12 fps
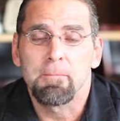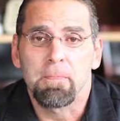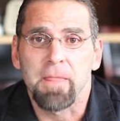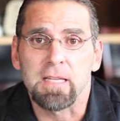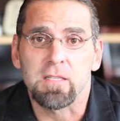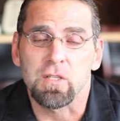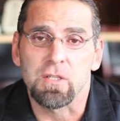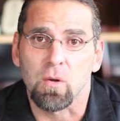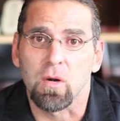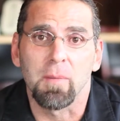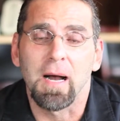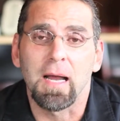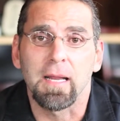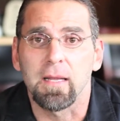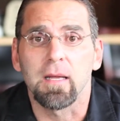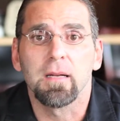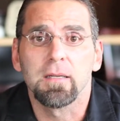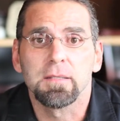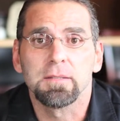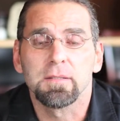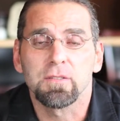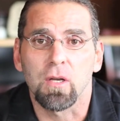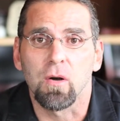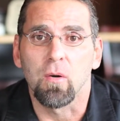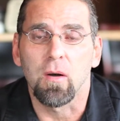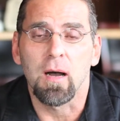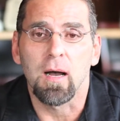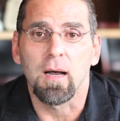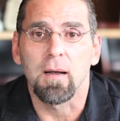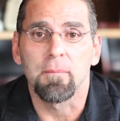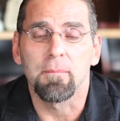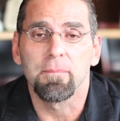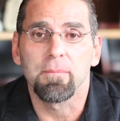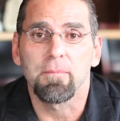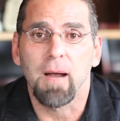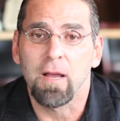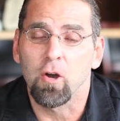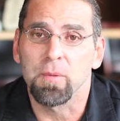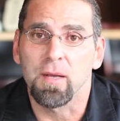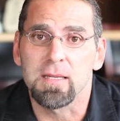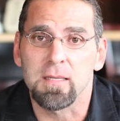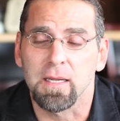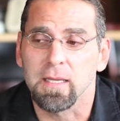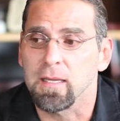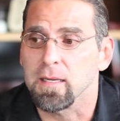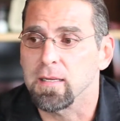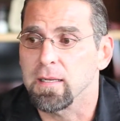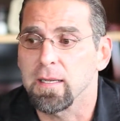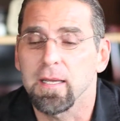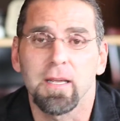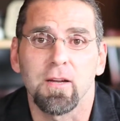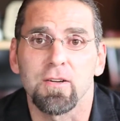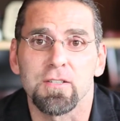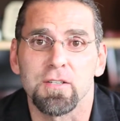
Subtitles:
That's the story behind it. So I hope you guys like it. Here's